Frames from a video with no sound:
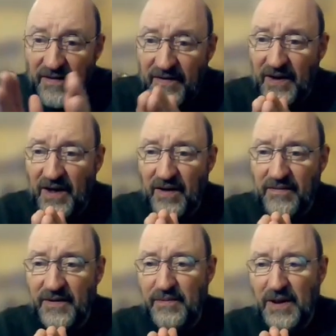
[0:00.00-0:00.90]
very
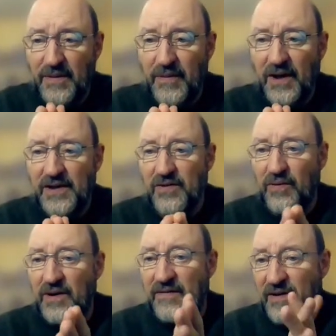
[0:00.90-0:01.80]
carefully minimize
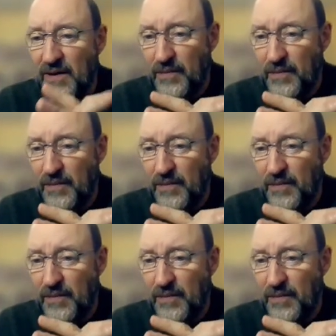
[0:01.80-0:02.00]
or even